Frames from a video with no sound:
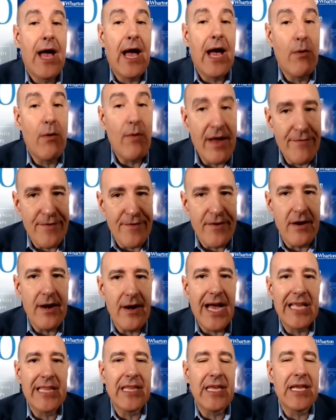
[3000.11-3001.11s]

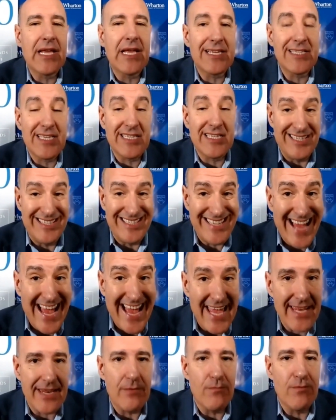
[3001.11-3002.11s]
However, I think as a
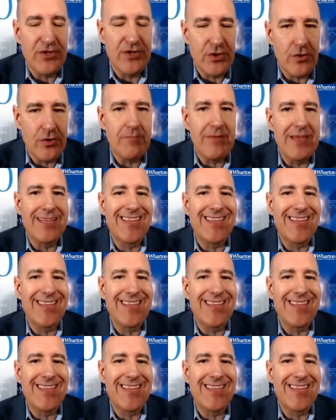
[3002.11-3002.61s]
society, we should